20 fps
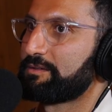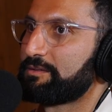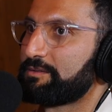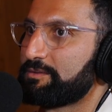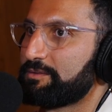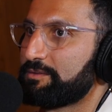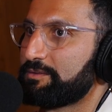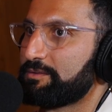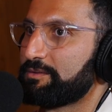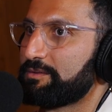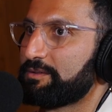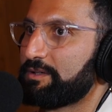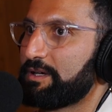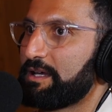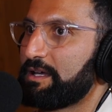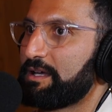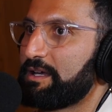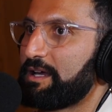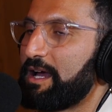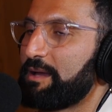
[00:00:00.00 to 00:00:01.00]
Ooh,
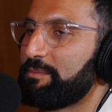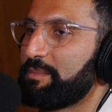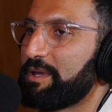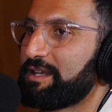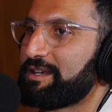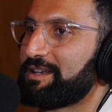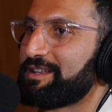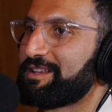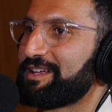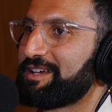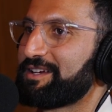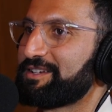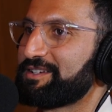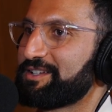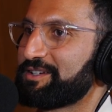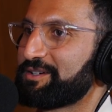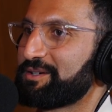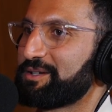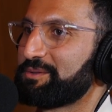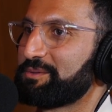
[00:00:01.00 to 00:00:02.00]
I made a
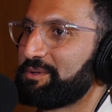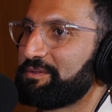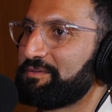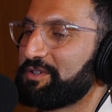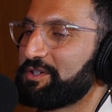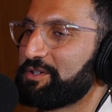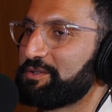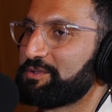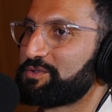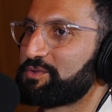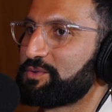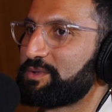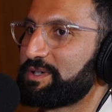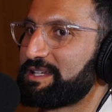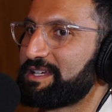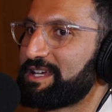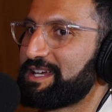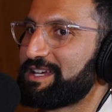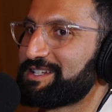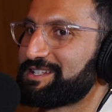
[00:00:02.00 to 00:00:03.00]
year in review
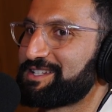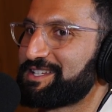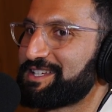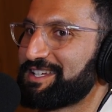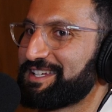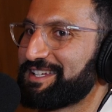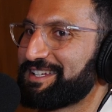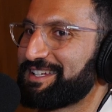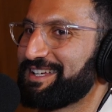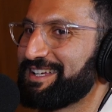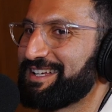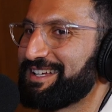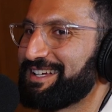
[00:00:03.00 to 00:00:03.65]
2018